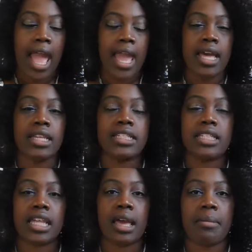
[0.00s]
And let's
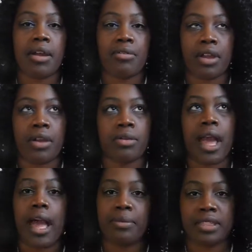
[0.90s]
say that my rent
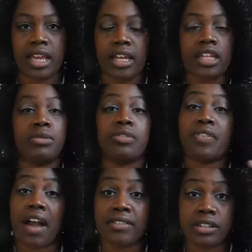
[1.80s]
hypothetically was
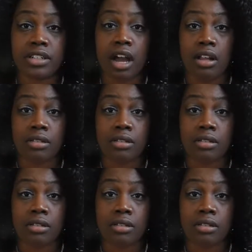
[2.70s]
$500.